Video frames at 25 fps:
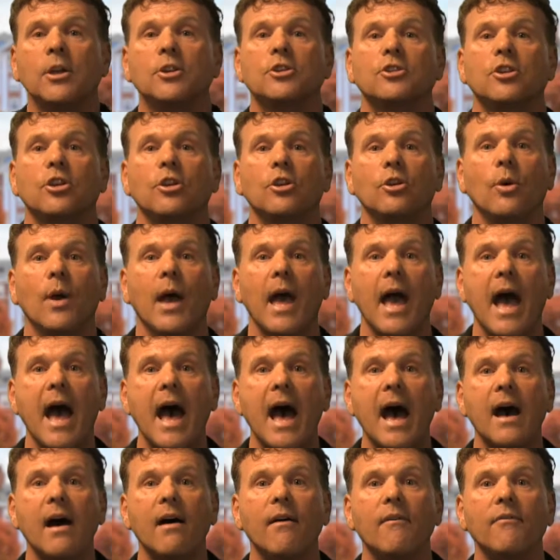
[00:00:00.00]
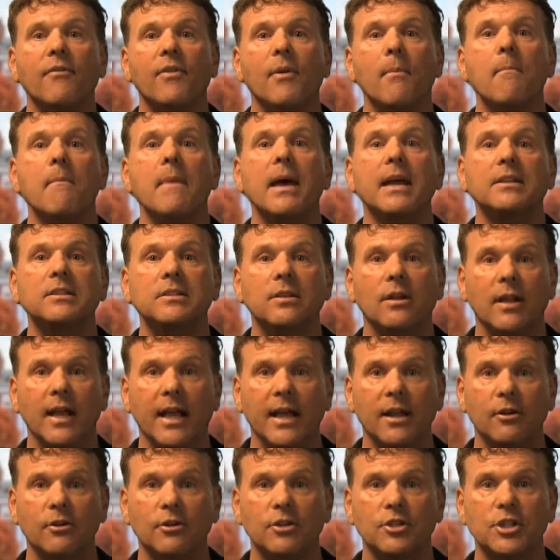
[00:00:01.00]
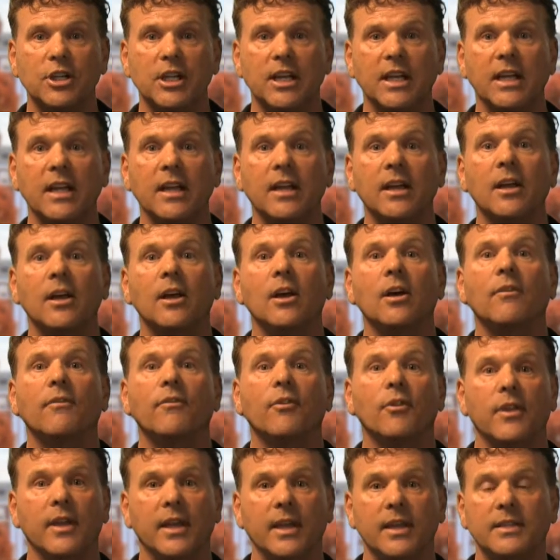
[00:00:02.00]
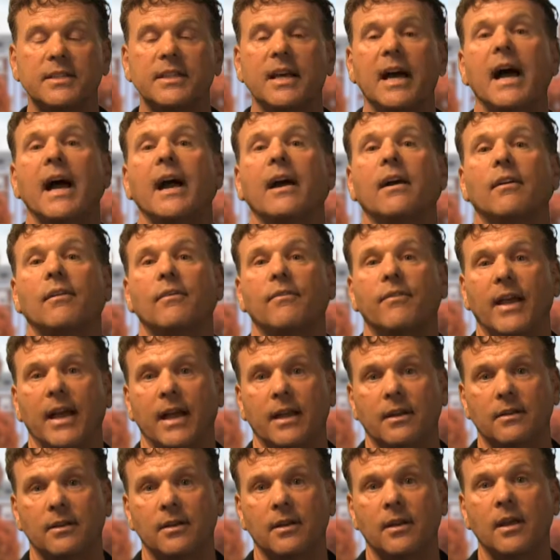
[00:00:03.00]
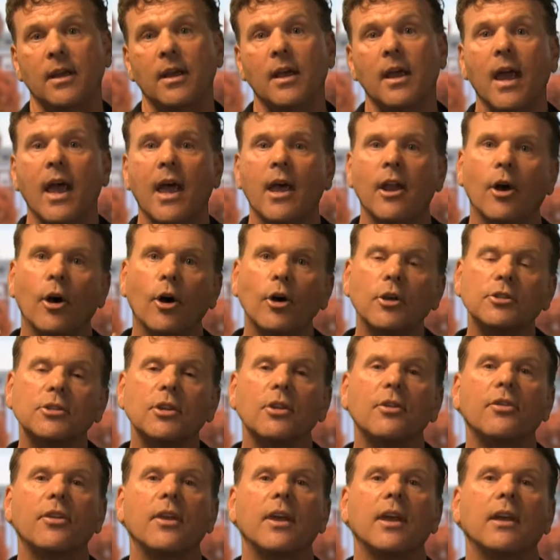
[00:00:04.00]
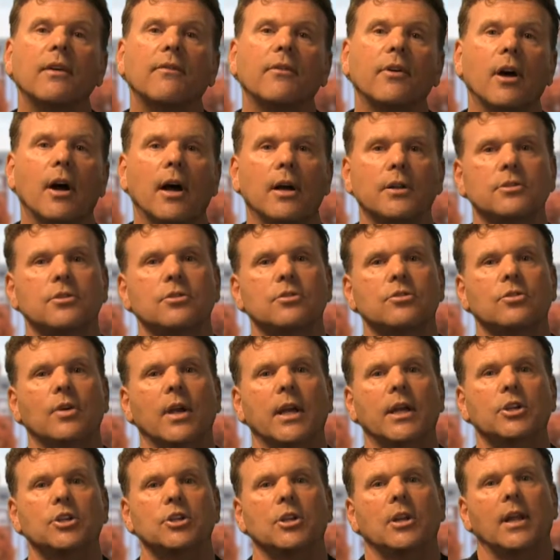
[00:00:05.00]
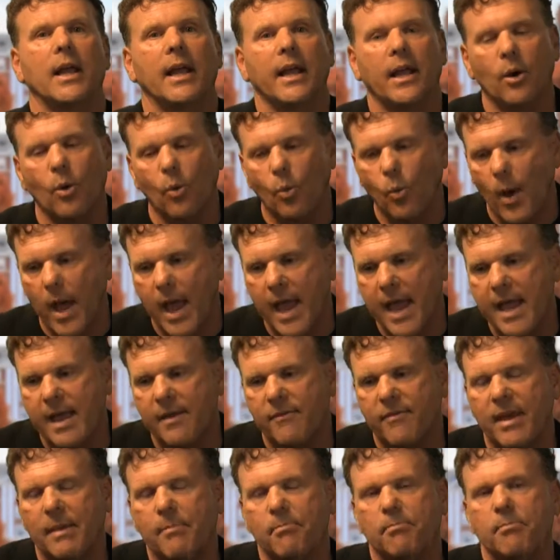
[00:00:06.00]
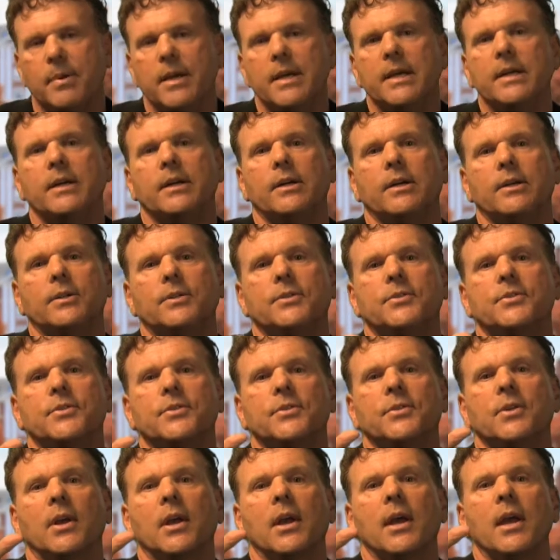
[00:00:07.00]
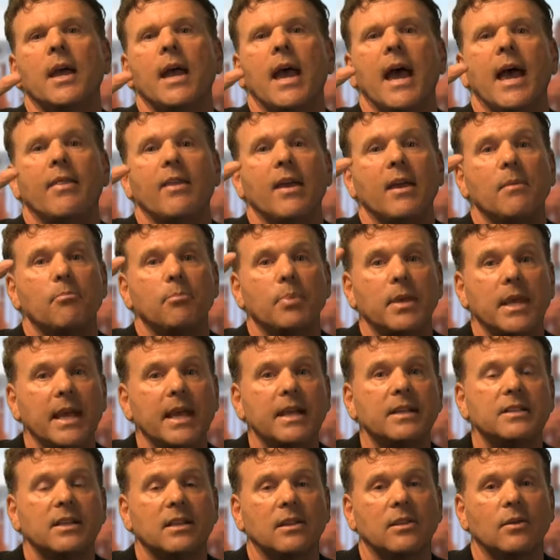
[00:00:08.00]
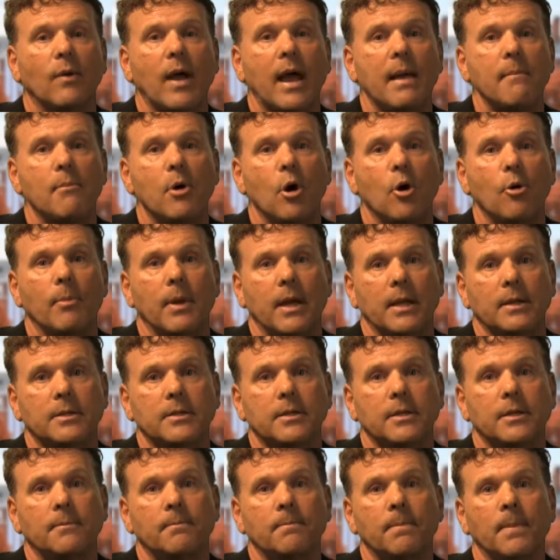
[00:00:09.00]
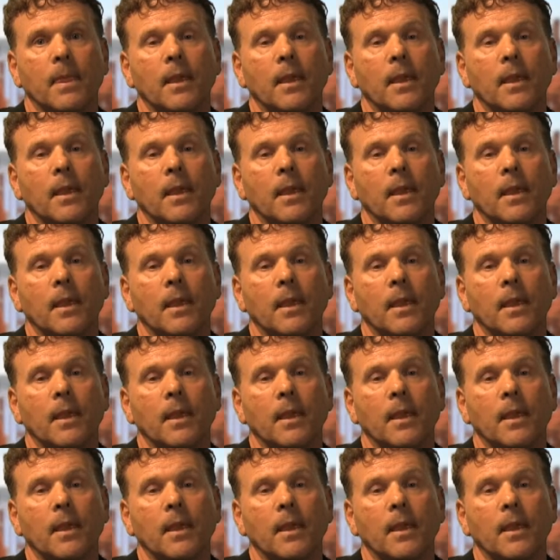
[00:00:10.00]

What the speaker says: So you have the mental energy for the entire event. And also think of concentration like a wave that builds and then peaks at the right moment.